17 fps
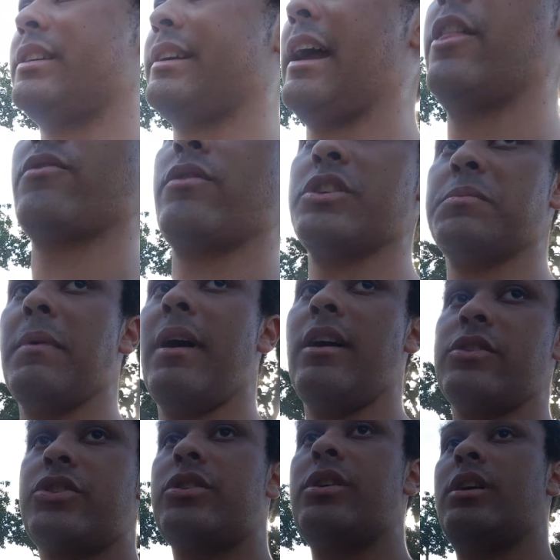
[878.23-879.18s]
together as
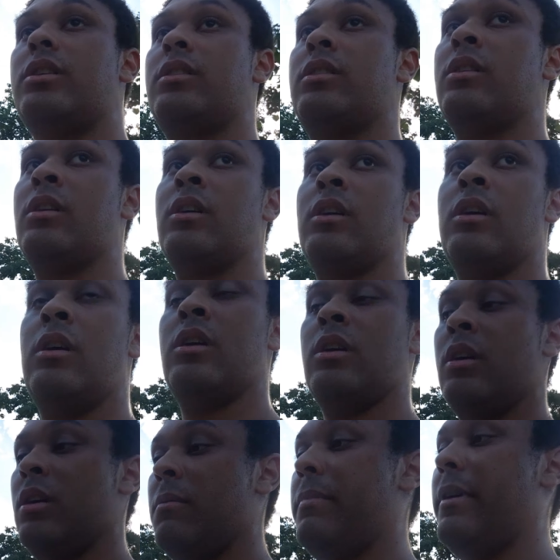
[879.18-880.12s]
much.
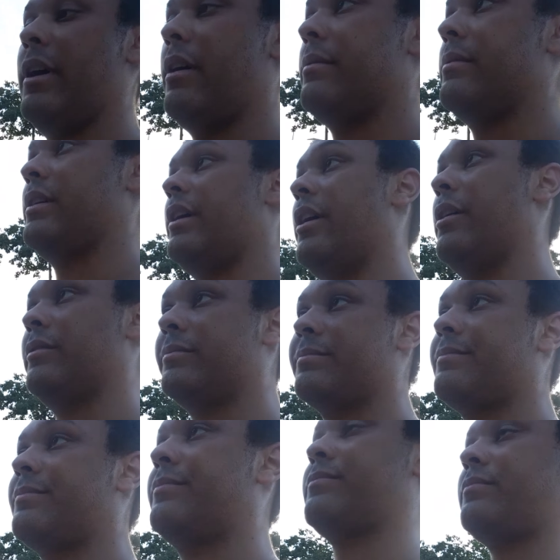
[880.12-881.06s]
But you know,
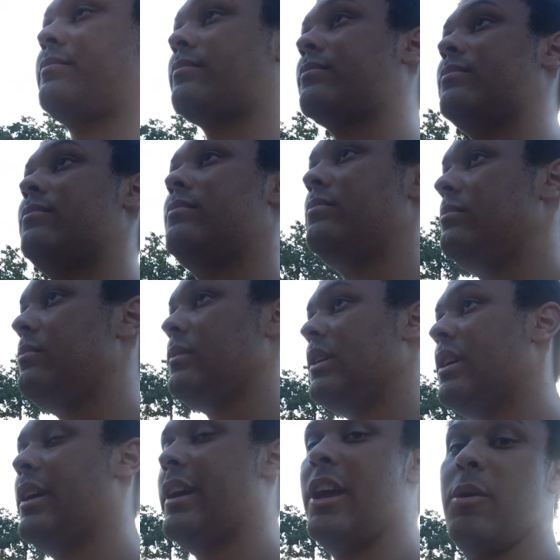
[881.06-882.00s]

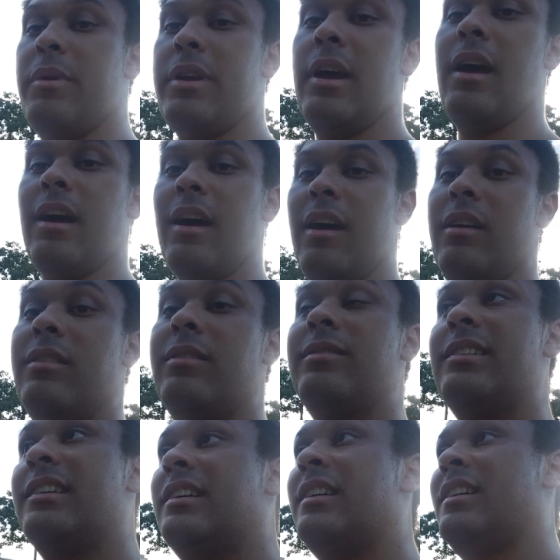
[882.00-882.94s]
here we are.
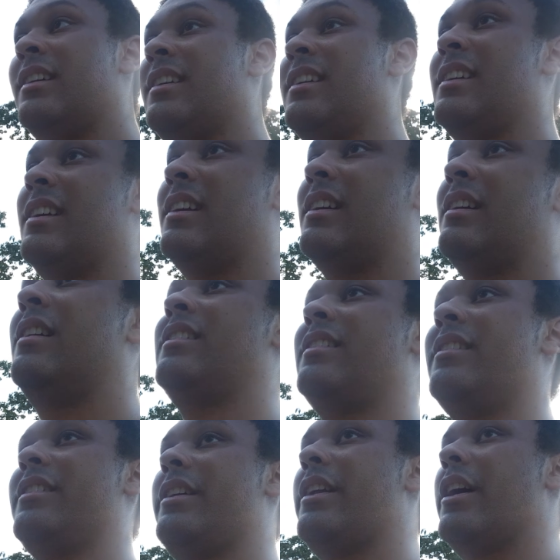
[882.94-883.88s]

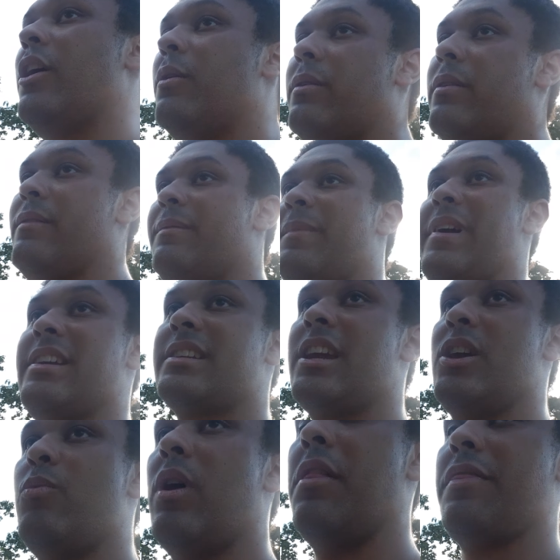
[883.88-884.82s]
You know,
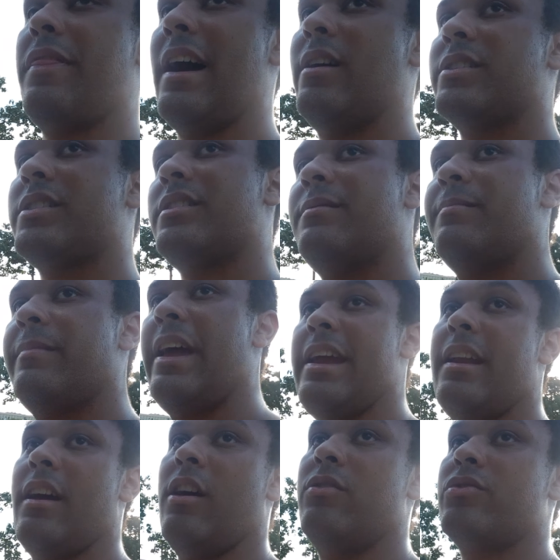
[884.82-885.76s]
basically
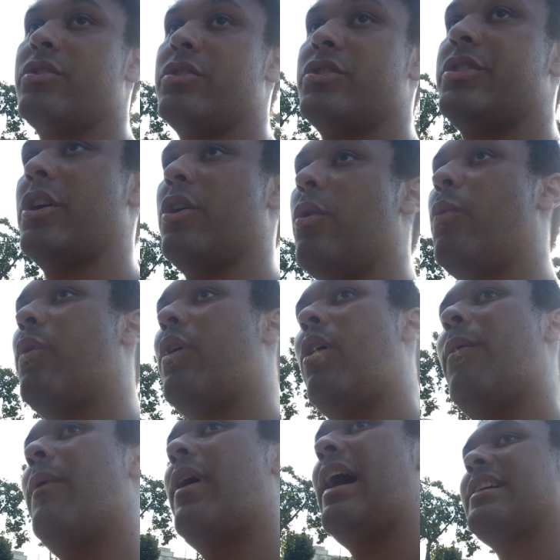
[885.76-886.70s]
1,800 or so.
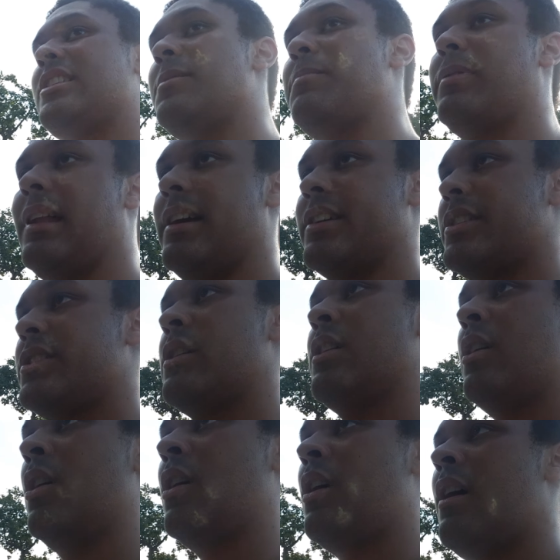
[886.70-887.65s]
Well, actually, plus
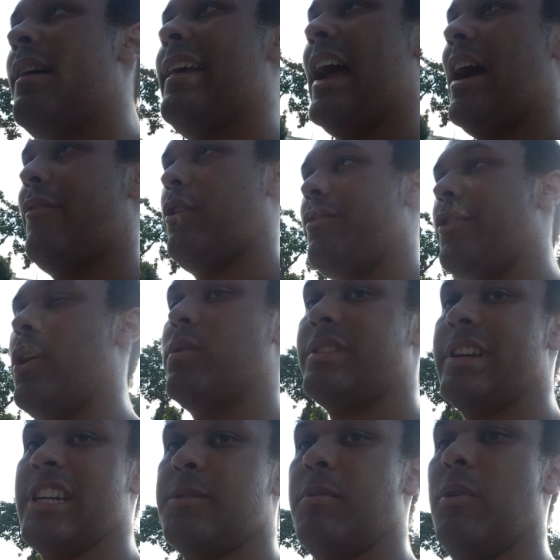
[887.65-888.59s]
having on the Old
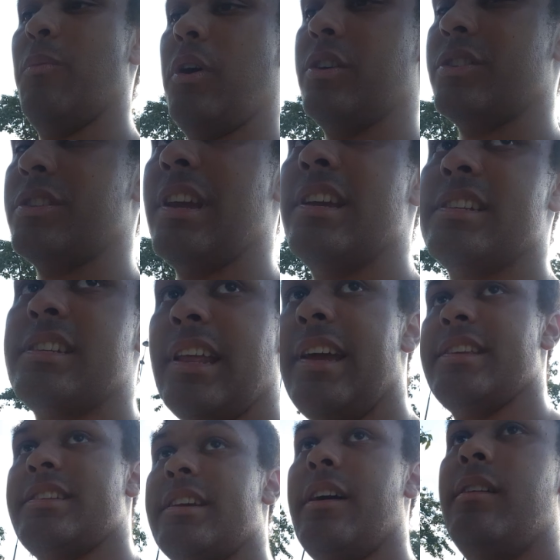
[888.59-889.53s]
Testament was years
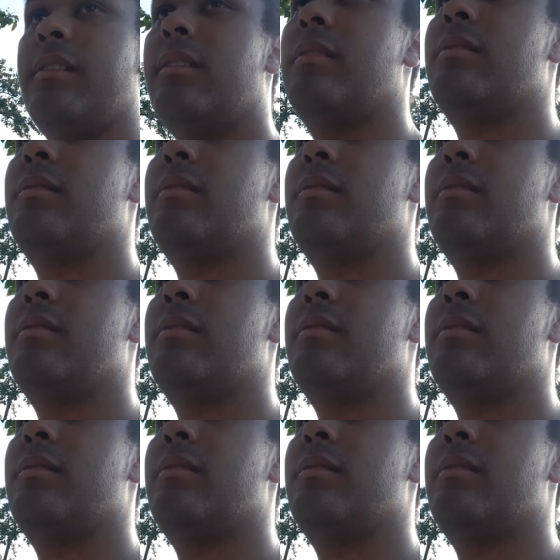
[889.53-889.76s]
later,